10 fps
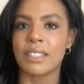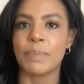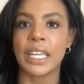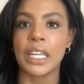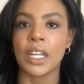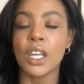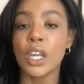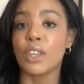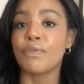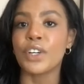as being
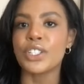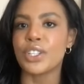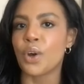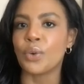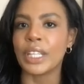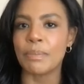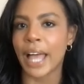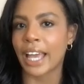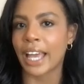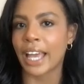the first and only
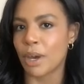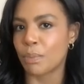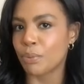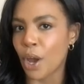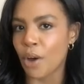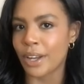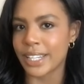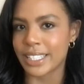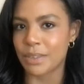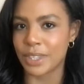Black female pro on
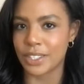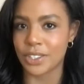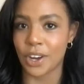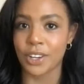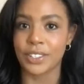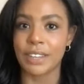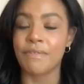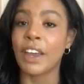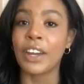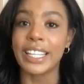Dancing with the Stars
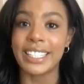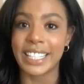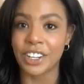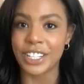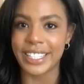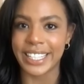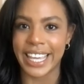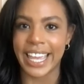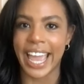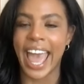very
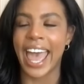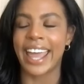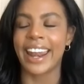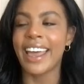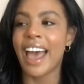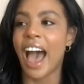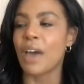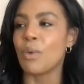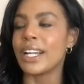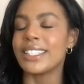seriously. And
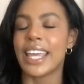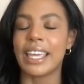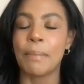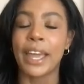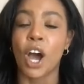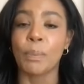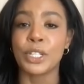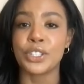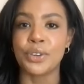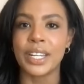I want to take my
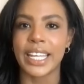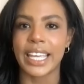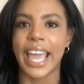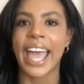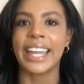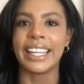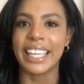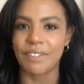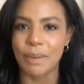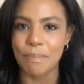opportunity
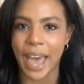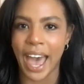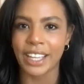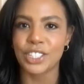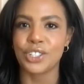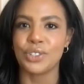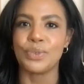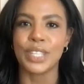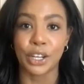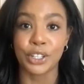and give it back to
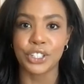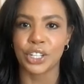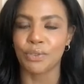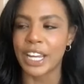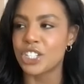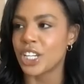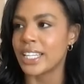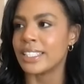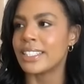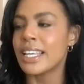younger
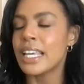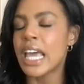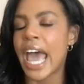generations.